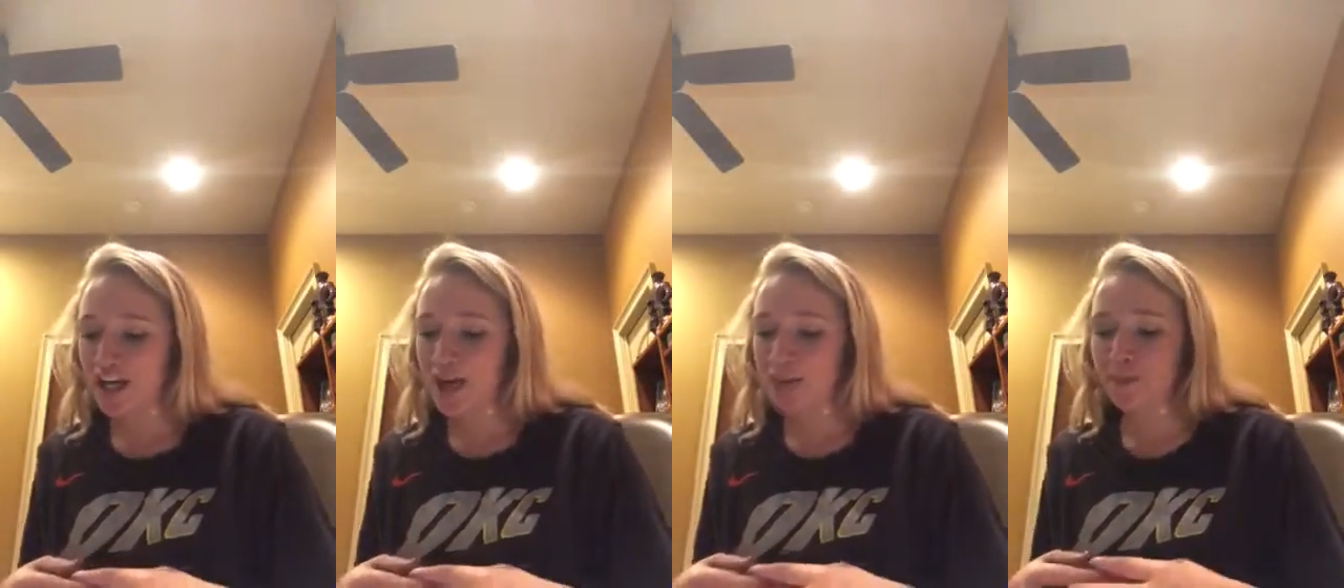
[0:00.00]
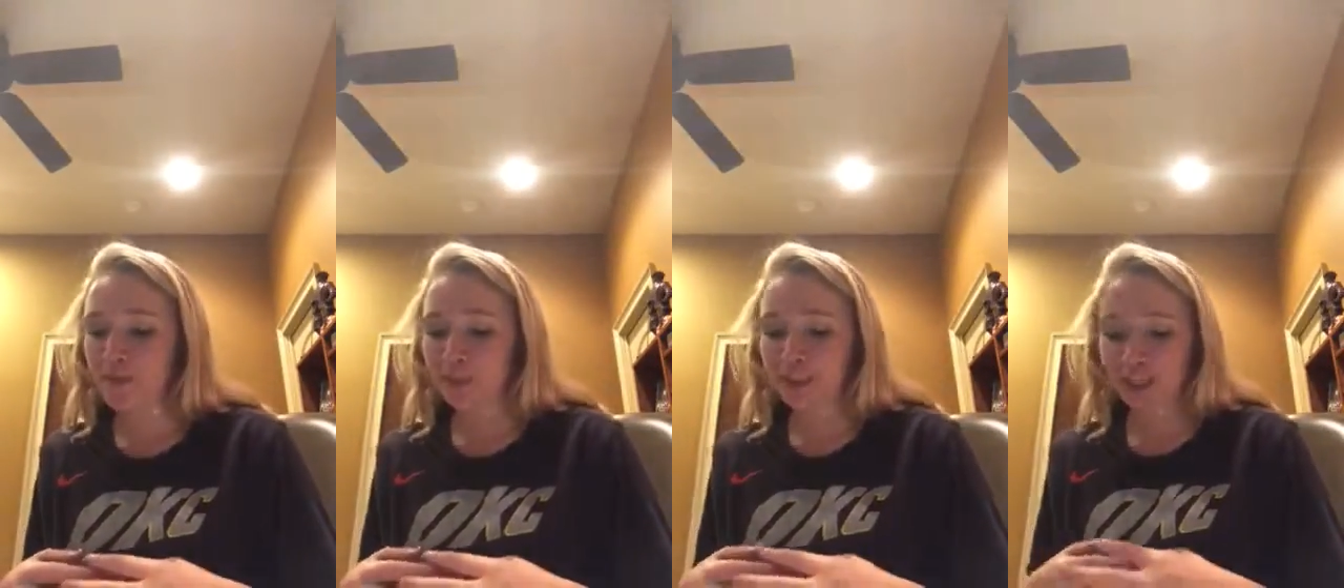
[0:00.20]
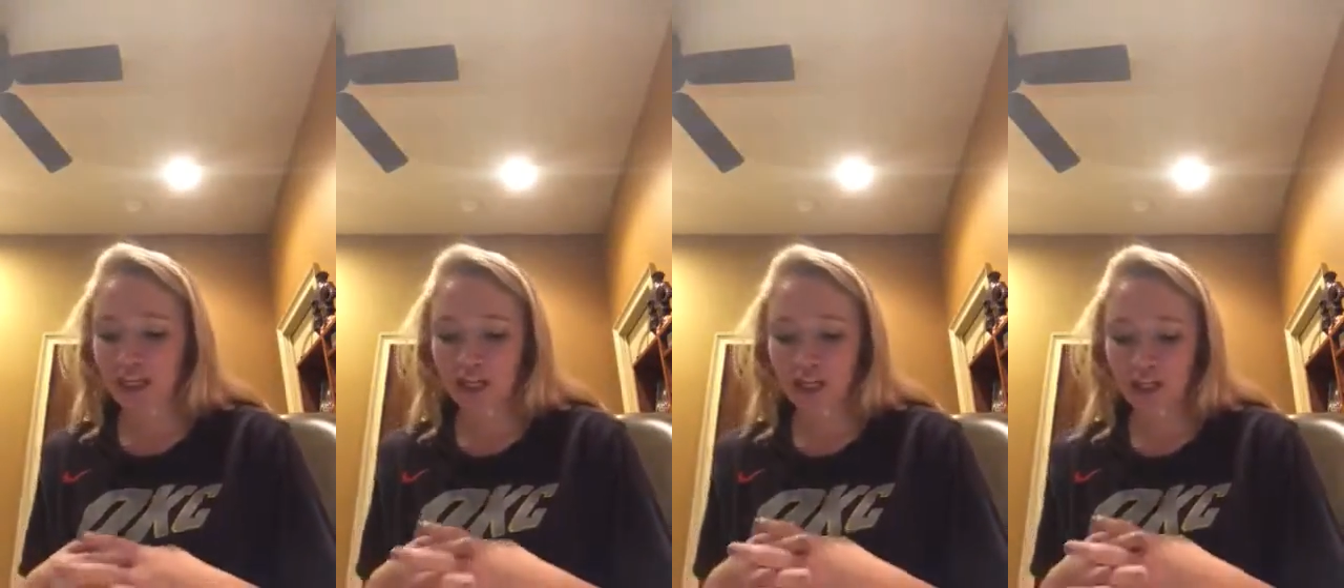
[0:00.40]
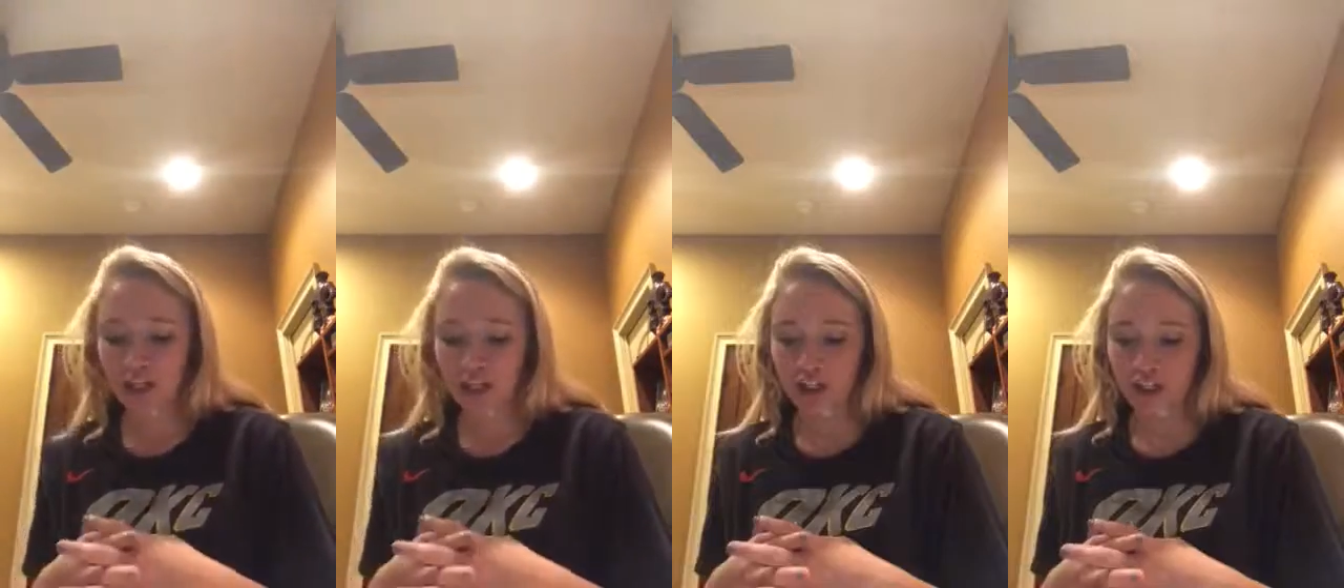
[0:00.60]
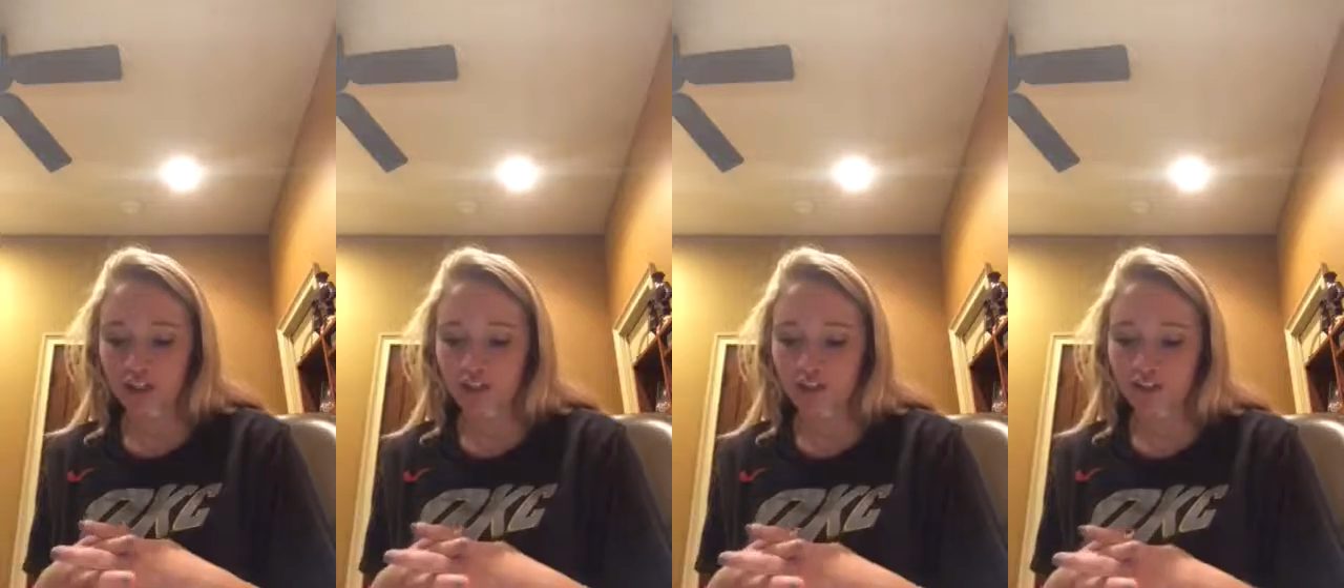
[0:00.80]
I'm a
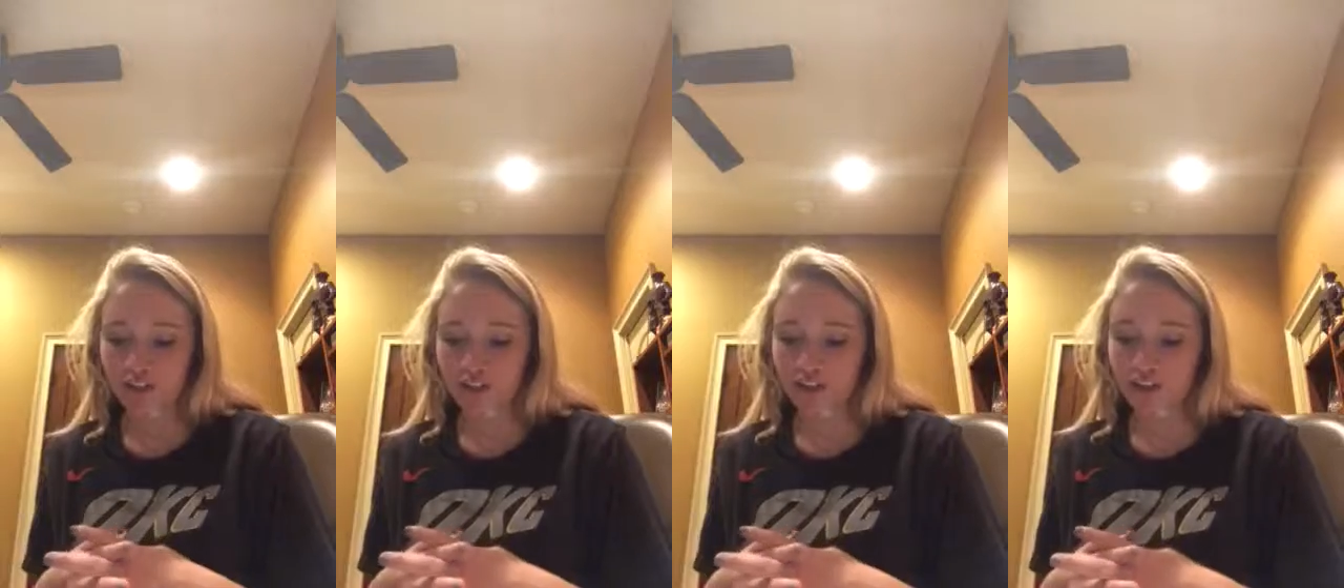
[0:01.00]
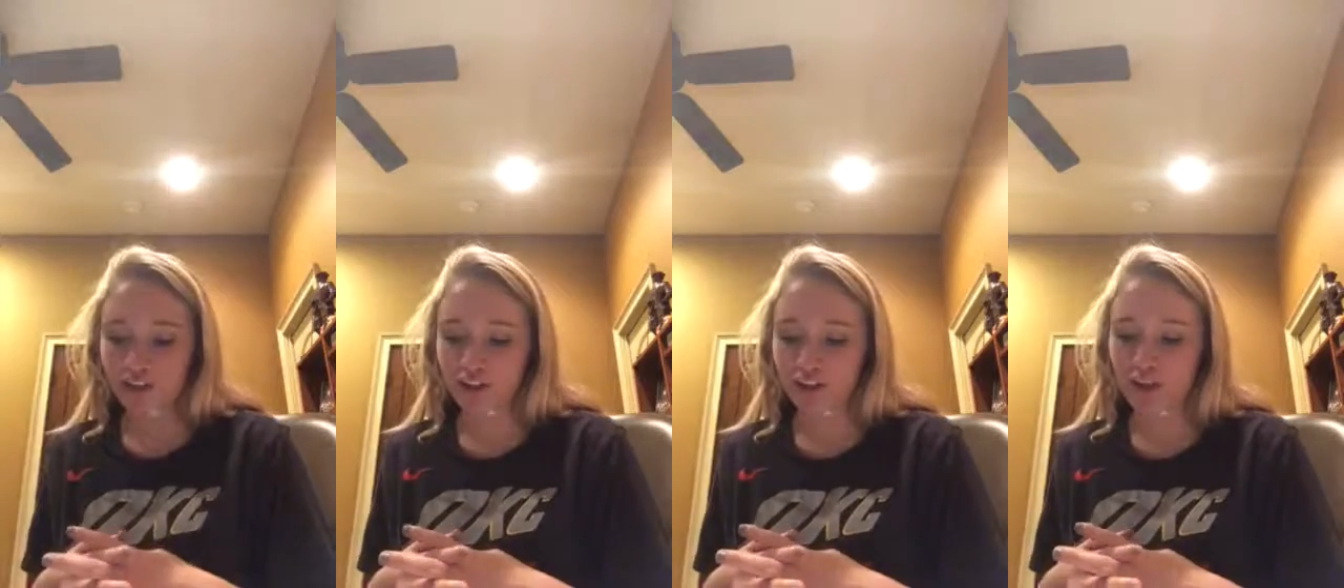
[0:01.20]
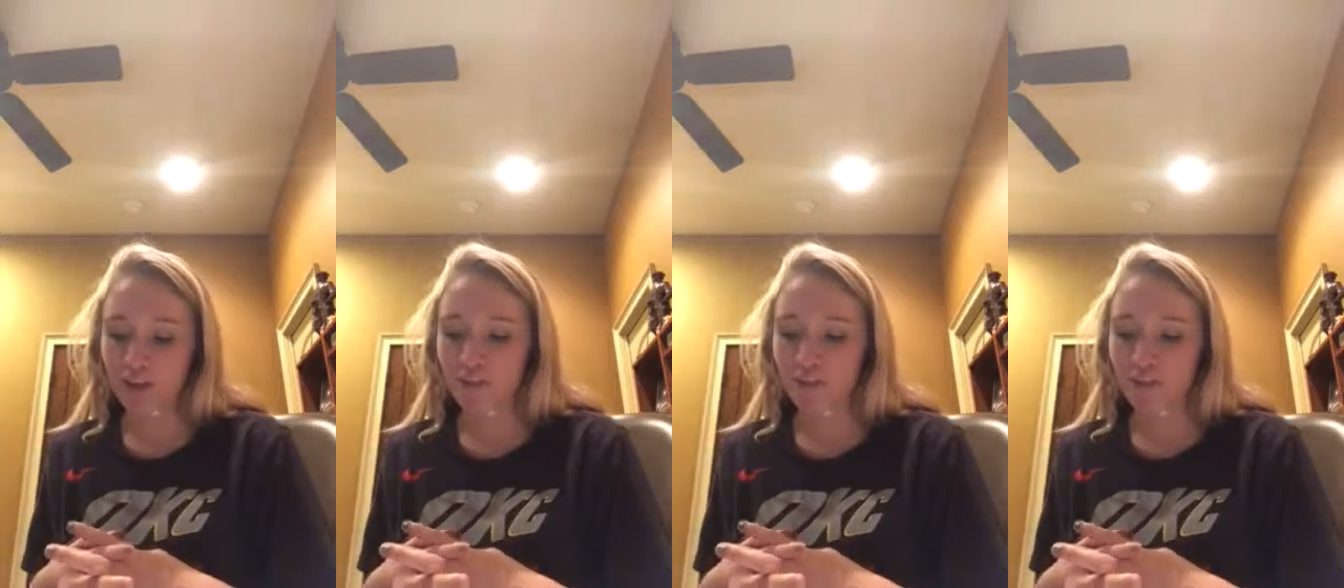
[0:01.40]
caregiver.